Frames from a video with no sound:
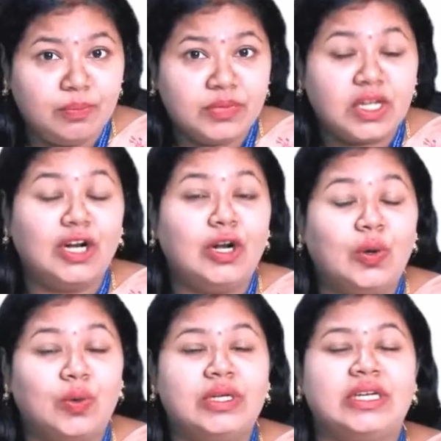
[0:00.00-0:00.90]

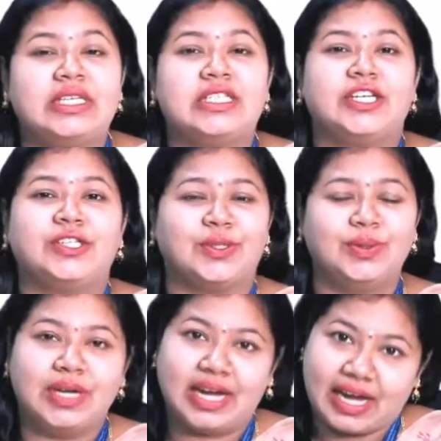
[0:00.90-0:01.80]
lower region to
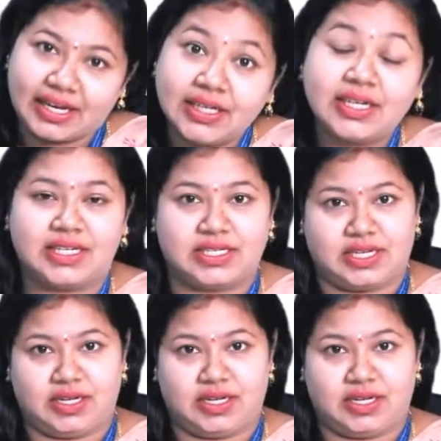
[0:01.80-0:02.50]
higher region